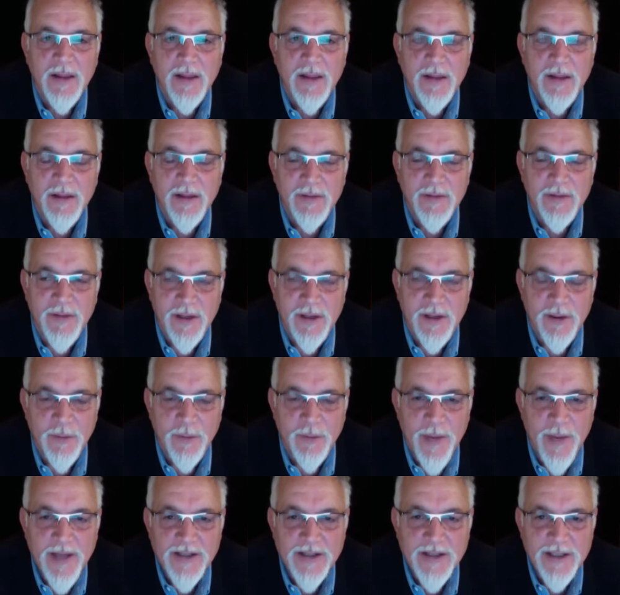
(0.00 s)
The
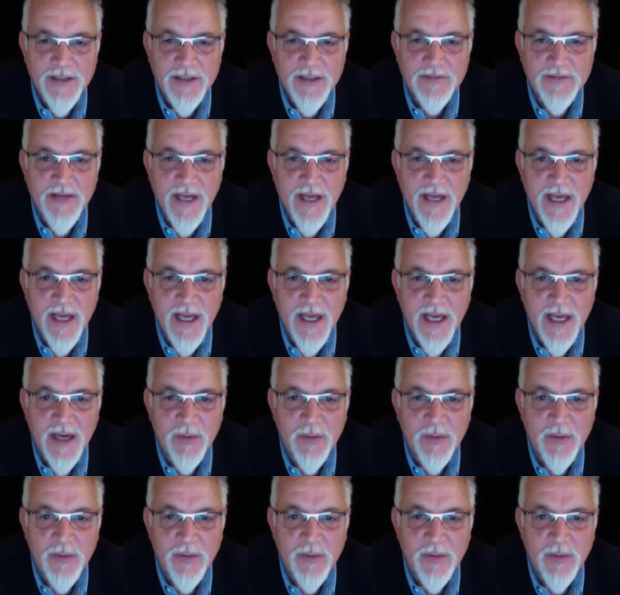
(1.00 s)
cremation of
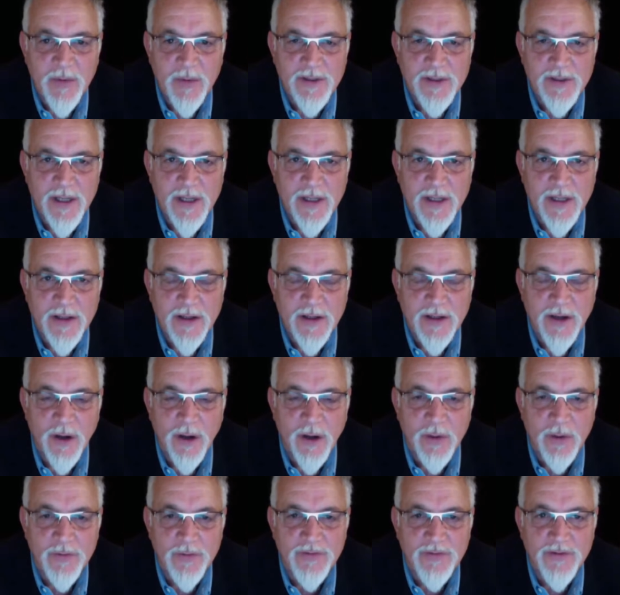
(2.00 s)
care was an
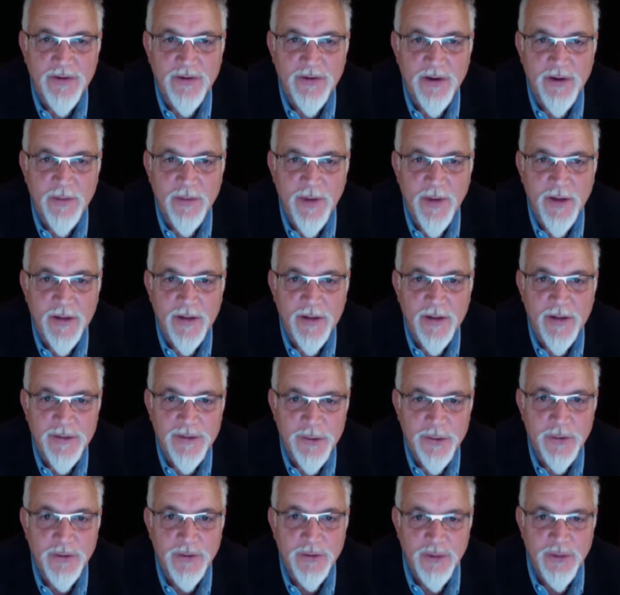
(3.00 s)
occult
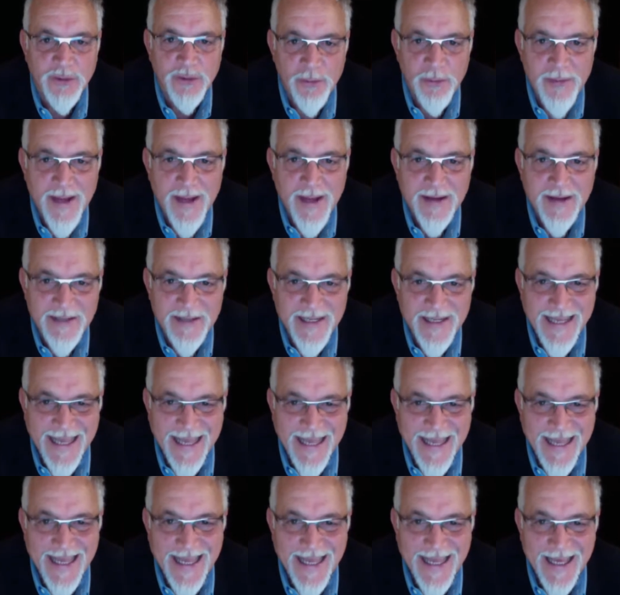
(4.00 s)
ceremony to cremate
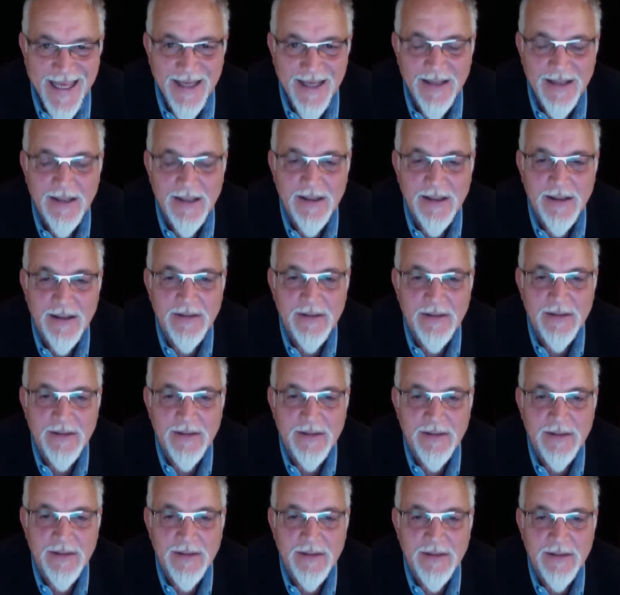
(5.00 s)
care.
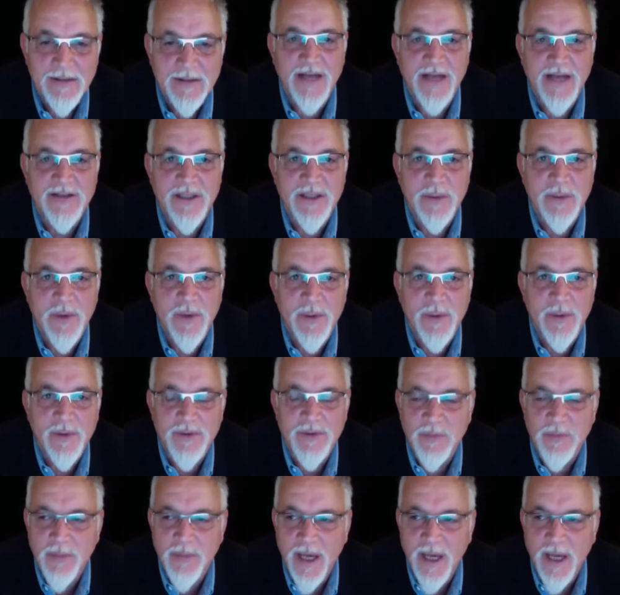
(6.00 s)
That was actually
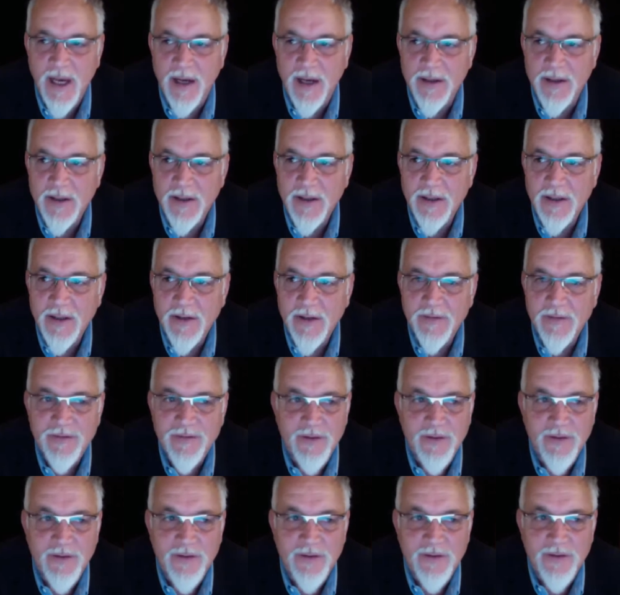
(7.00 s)
what it was about.
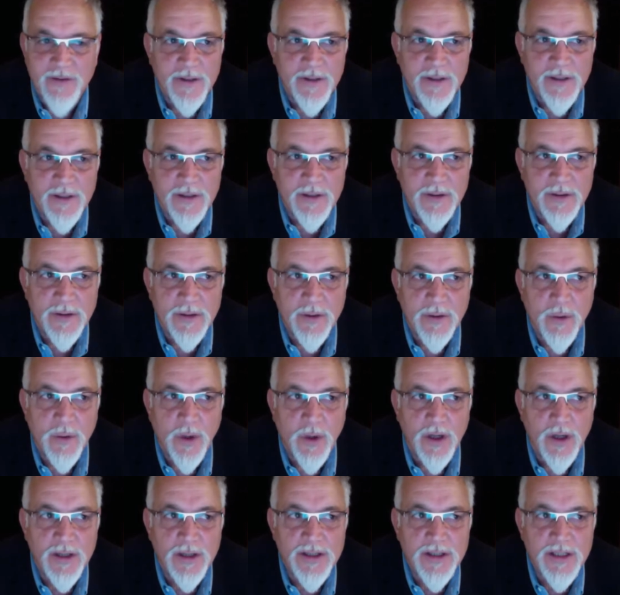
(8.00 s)
So the
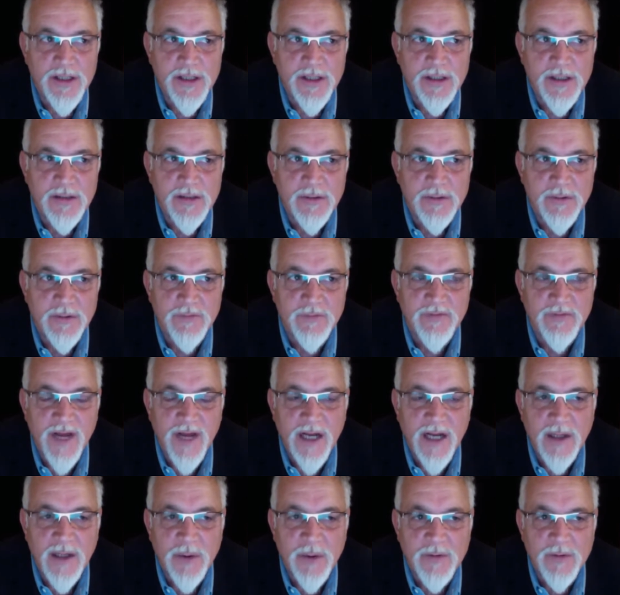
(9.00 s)
quality
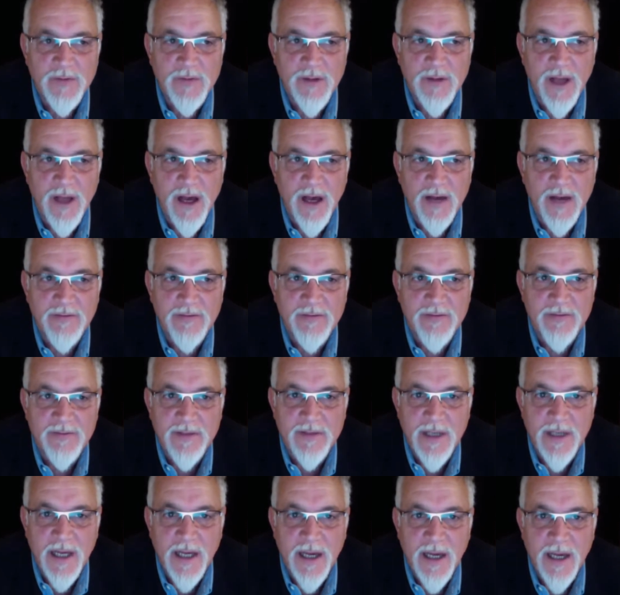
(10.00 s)
or value of
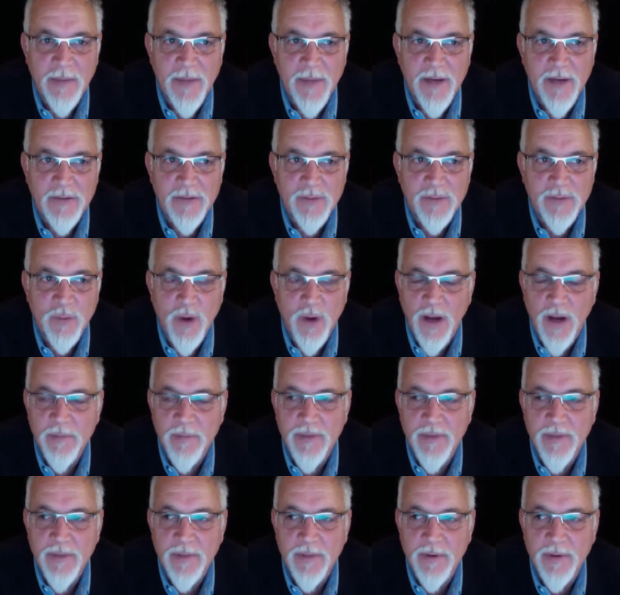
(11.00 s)
life amongst
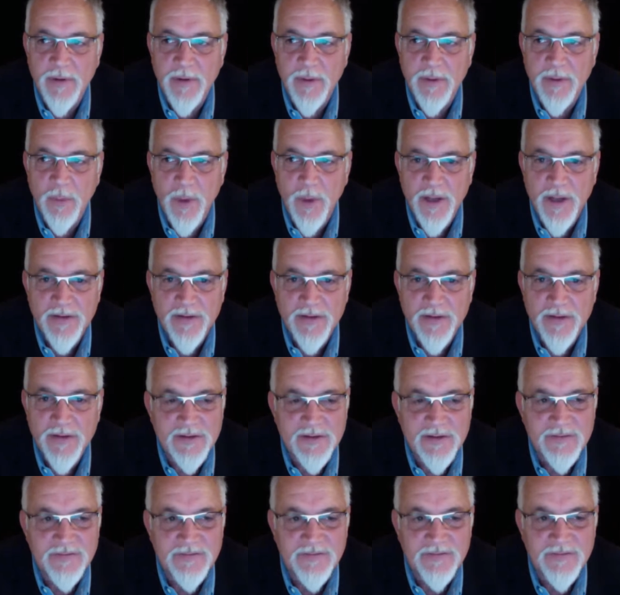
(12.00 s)
white people in the
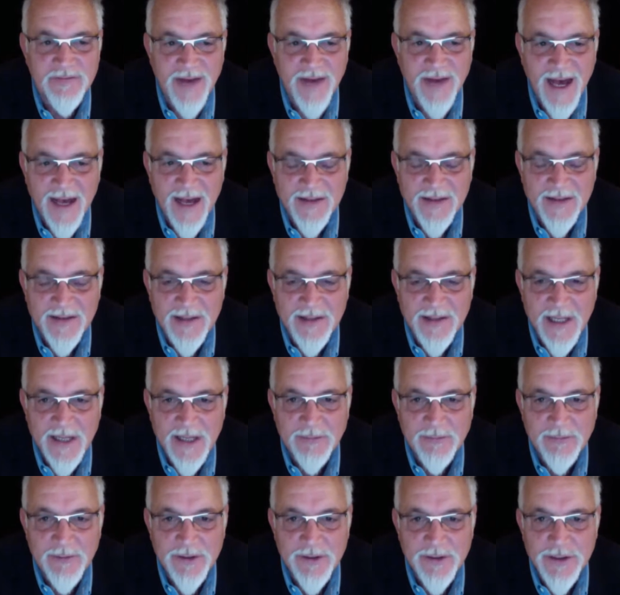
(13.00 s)
West is
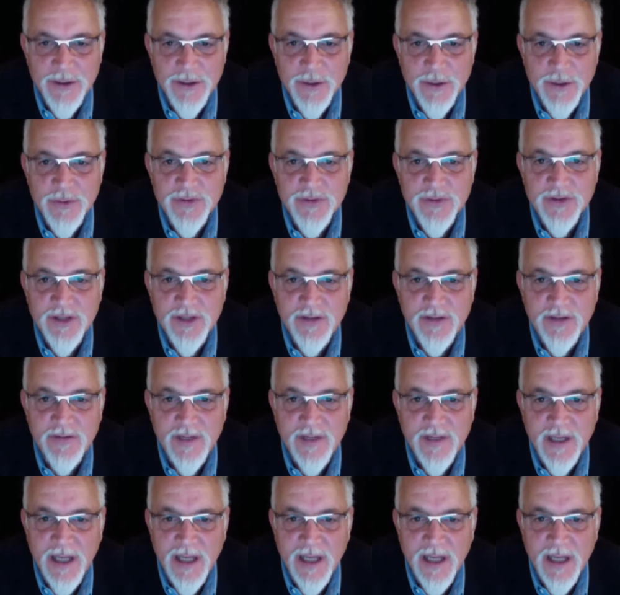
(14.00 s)
vastly
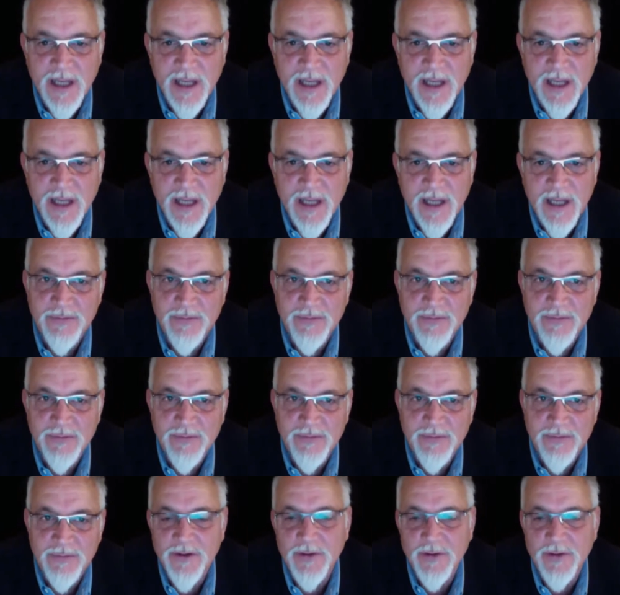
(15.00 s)
reduced over the last
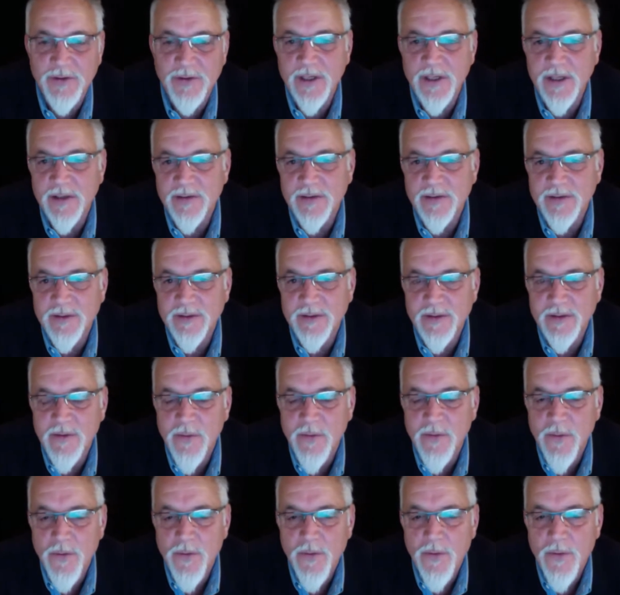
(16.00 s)
3 or so
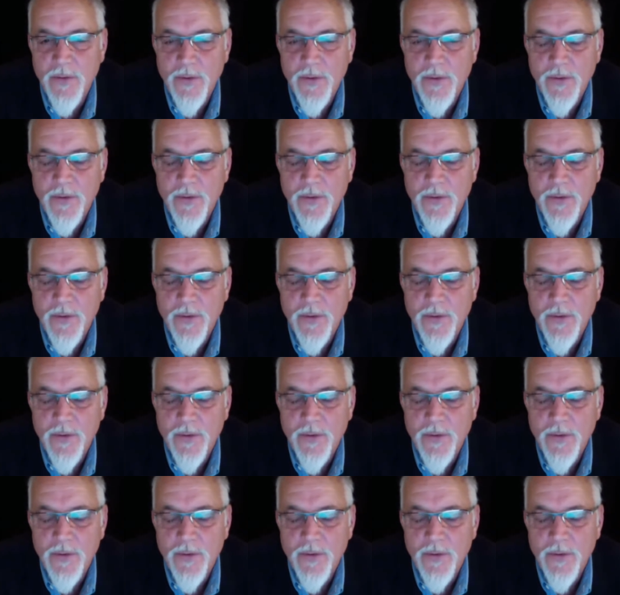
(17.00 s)
years.